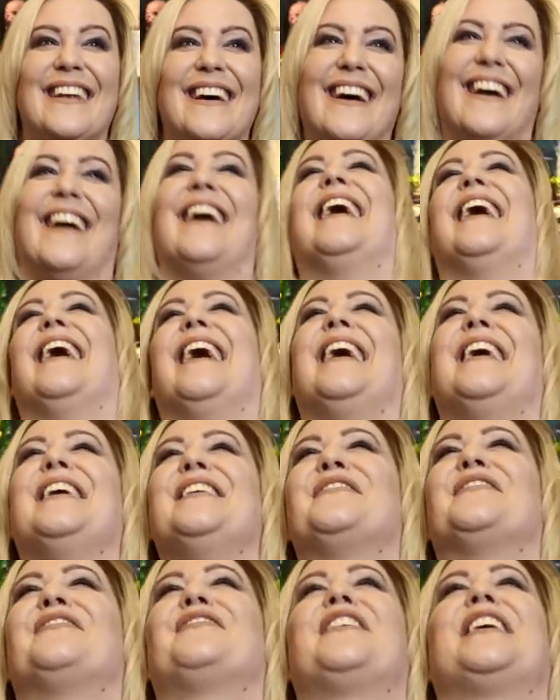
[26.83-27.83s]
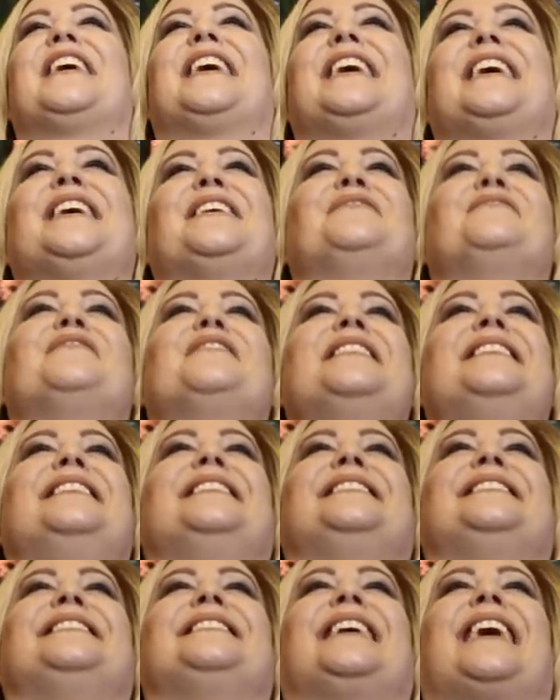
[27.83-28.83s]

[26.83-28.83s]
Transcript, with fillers: I freaking wheezed